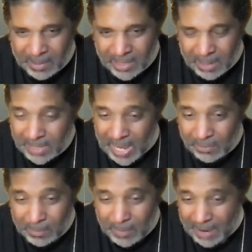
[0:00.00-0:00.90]
Sometimes
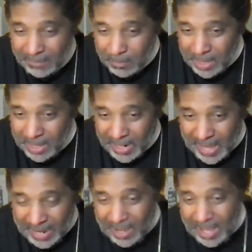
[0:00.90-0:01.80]
we might have to meet it
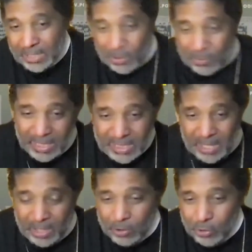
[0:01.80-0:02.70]
like God told Ezekiel.